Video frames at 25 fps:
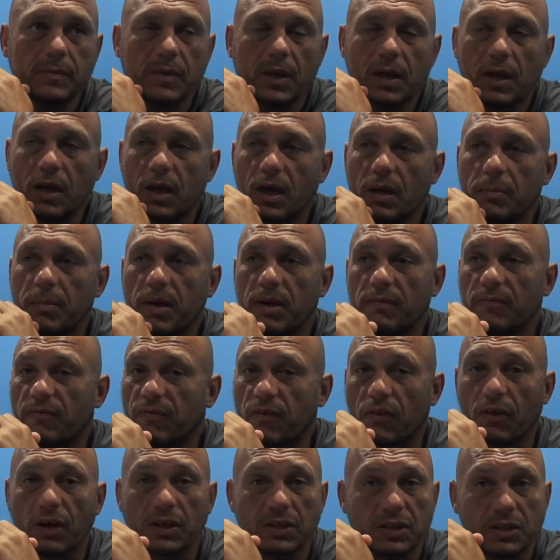Um, and
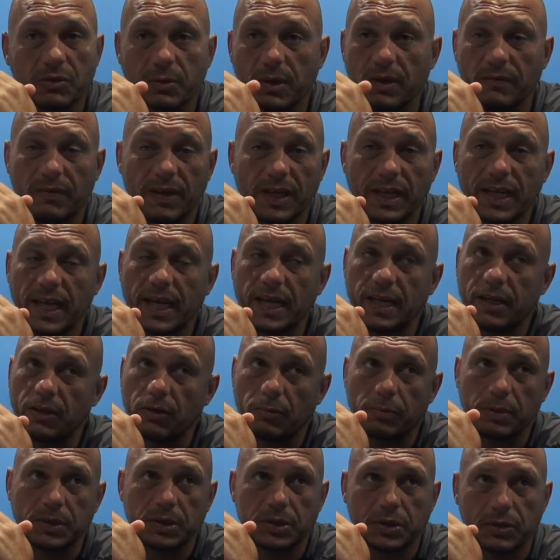for us to even get the
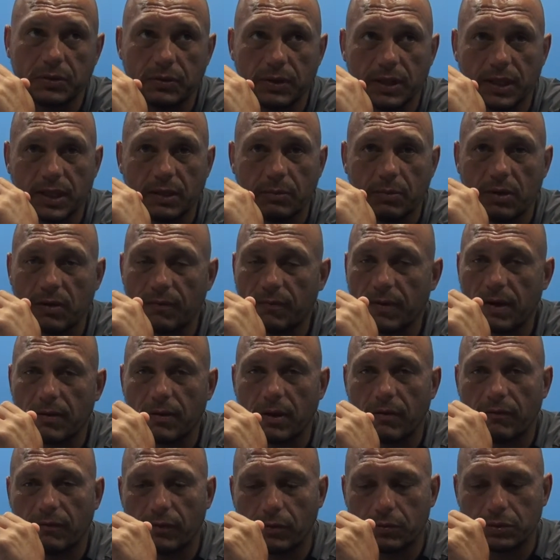opportunity, we're very
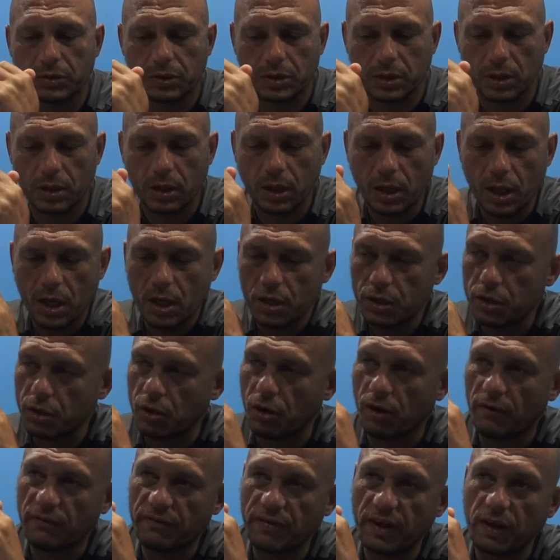fortunate. You've
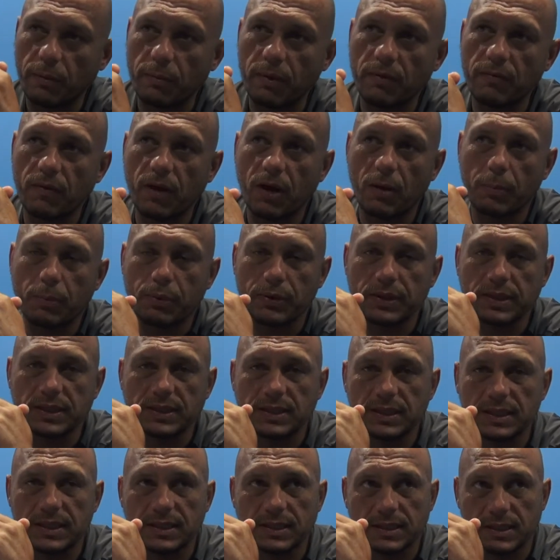got to think with our
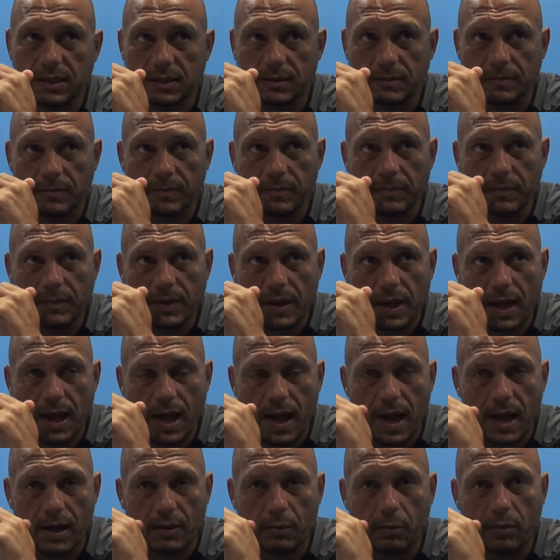pre-season
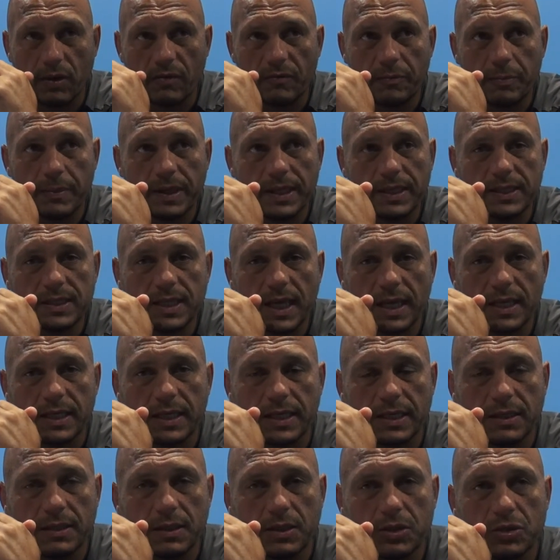and with me
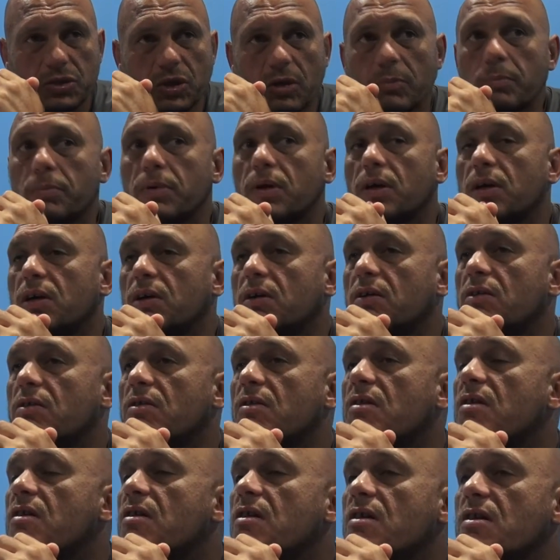taking the job
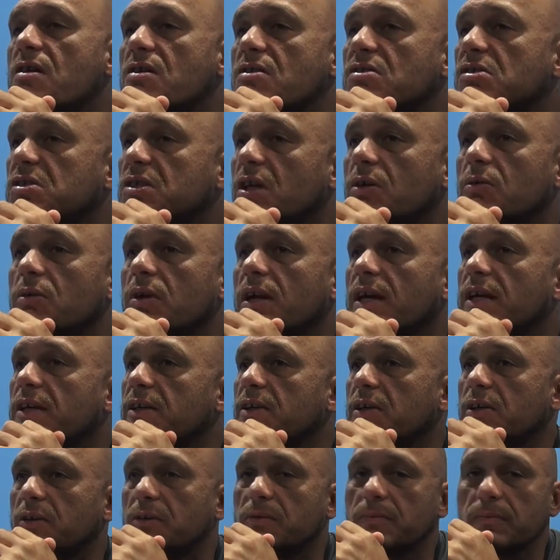uh, so late
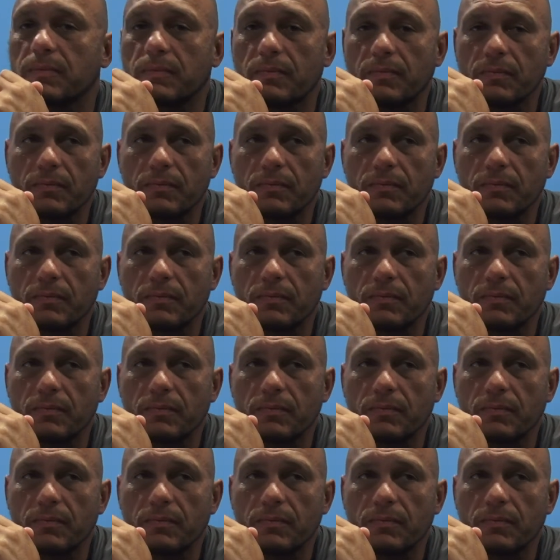on,